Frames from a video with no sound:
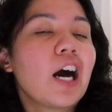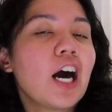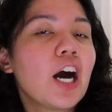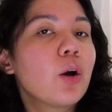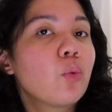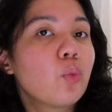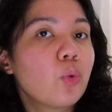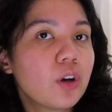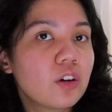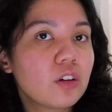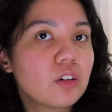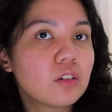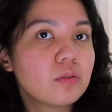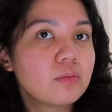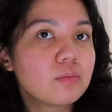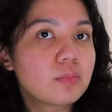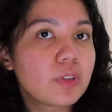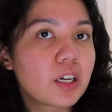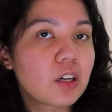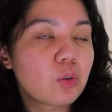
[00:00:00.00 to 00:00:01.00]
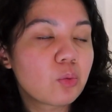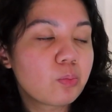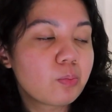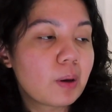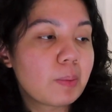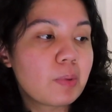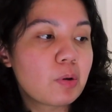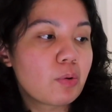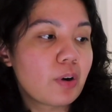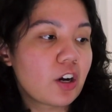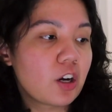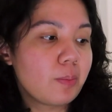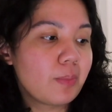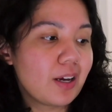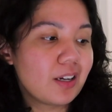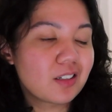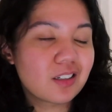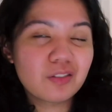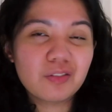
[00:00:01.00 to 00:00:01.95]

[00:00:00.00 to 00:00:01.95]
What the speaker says: I will like maybe recommend.